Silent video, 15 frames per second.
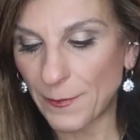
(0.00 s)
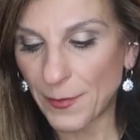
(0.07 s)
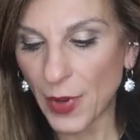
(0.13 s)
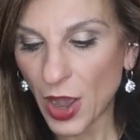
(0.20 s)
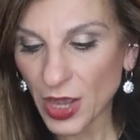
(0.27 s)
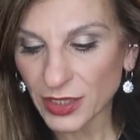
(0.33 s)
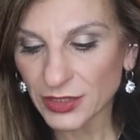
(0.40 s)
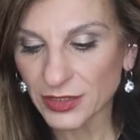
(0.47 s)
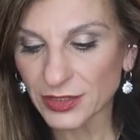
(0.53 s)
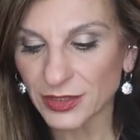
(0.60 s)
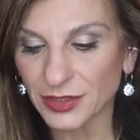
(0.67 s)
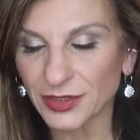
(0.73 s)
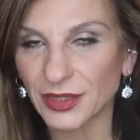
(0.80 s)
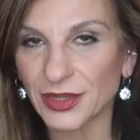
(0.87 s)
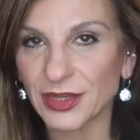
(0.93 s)

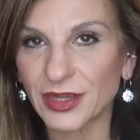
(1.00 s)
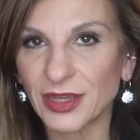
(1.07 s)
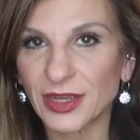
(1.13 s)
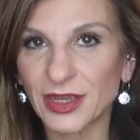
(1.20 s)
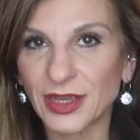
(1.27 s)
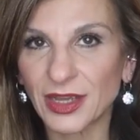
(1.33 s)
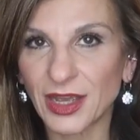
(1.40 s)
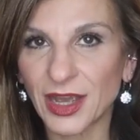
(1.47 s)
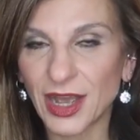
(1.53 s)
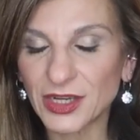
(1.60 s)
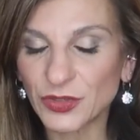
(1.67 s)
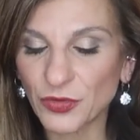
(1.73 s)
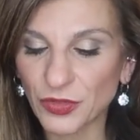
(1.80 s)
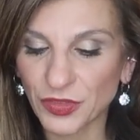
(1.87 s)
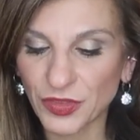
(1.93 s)
but I
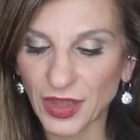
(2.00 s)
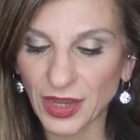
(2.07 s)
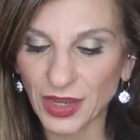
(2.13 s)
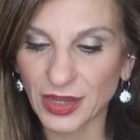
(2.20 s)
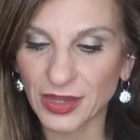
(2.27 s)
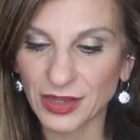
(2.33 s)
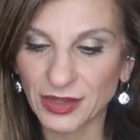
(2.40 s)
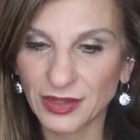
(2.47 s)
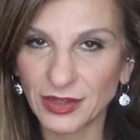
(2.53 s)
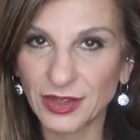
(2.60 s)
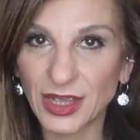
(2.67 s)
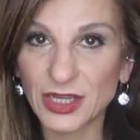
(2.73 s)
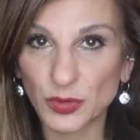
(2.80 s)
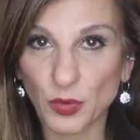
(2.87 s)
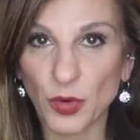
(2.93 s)
don't think
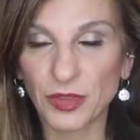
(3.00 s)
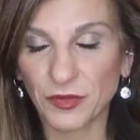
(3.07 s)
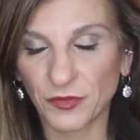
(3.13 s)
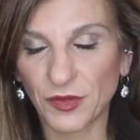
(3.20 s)
it's worth